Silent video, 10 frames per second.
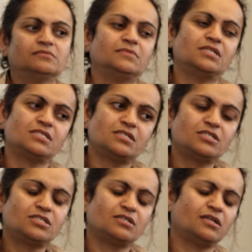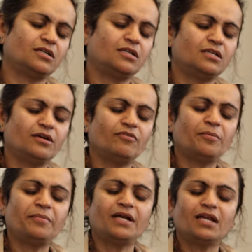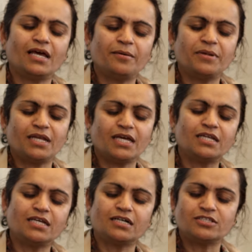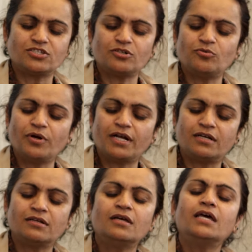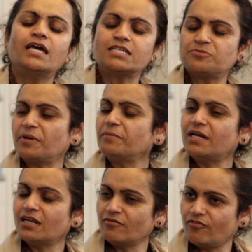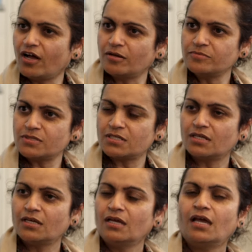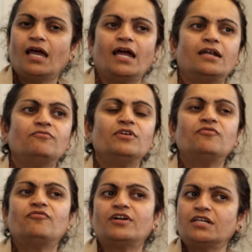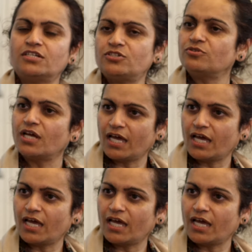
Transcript: research development lab in agriculture who had experimental farms, and we fed it to the